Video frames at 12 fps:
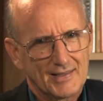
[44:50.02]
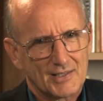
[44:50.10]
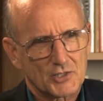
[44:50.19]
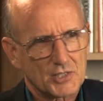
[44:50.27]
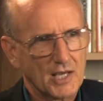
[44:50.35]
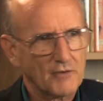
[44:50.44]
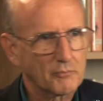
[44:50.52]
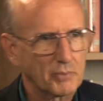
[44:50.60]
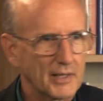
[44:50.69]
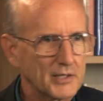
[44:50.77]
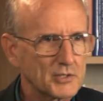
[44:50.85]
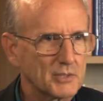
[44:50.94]
safe
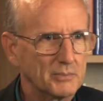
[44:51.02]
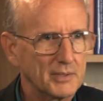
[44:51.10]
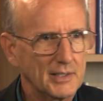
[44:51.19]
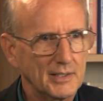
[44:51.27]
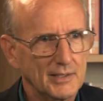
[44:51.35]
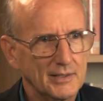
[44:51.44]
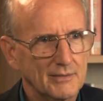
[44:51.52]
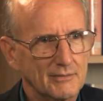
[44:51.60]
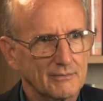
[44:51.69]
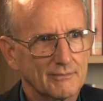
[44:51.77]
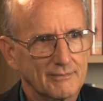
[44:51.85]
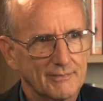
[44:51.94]
place to
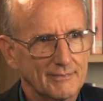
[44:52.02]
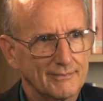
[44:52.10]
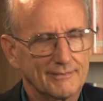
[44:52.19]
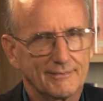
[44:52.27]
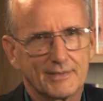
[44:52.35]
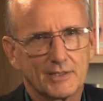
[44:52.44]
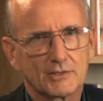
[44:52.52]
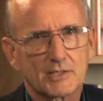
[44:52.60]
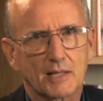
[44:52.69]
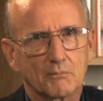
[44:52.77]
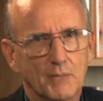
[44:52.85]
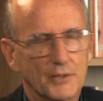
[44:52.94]
be. It's
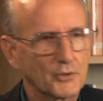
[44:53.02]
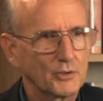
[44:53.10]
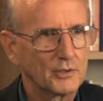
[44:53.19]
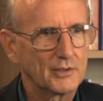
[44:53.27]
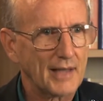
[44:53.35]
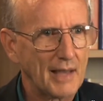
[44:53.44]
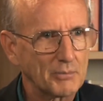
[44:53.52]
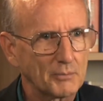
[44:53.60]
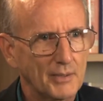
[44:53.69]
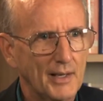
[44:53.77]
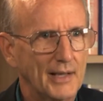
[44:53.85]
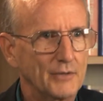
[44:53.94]
like motherhood and apple
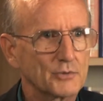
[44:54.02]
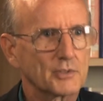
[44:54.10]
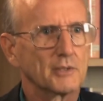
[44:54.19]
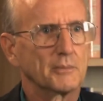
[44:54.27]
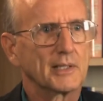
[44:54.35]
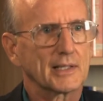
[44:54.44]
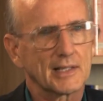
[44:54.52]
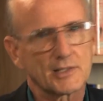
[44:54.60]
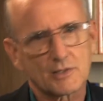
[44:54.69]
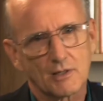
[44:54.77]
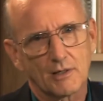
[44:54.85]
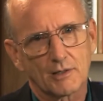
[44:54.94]
pie. Who's going to be
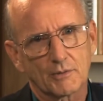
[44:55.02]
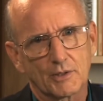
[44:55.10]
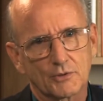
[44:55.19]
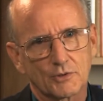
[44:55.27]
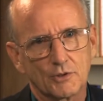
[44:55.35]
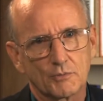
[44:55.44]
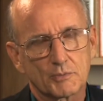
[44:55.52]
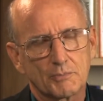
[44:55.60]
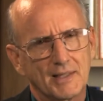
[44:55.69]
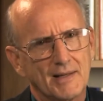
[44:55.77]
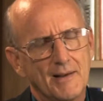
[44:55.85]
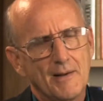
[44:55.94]
against honoring the troops?
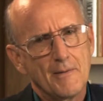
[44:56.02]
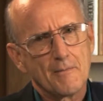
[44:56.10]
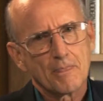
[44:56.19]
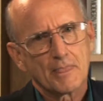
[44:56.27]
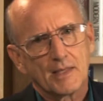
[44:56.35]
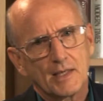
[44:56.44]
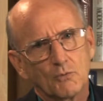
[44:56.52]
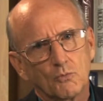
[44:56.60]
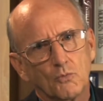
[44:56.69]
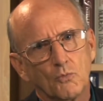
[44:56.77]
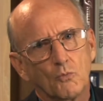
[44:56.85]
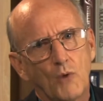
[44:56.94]
But
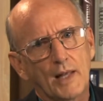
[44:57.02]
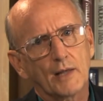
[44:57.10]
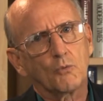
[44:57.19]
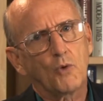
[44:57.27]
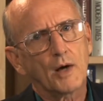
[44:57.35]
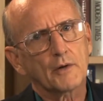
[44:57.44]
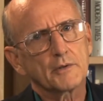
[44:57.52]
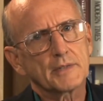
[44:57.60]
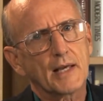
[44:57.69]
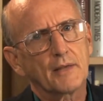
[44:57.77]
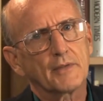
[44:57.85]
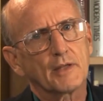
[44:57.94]
while it watered
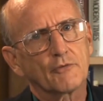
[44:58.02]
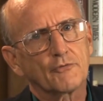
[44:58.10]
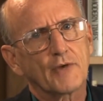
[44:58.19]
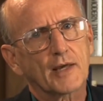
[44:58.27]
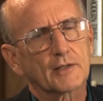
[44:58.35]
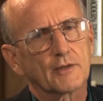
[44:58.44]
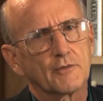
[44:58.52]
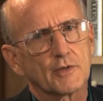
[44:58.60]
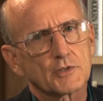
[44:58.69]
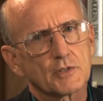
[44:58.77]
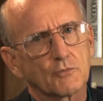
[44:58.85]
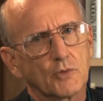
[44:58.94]
down the
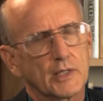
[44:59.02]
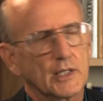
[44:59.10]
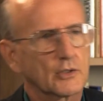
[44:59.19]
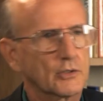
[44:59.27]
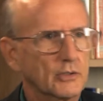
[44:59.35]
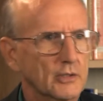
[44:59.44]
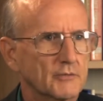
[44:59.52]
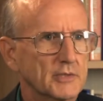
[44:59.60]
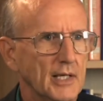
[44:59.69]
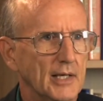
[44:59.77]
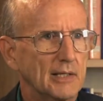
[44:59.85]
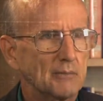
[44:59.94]
effectiveness of what he could have
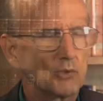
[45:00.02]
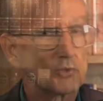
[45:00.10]
done, and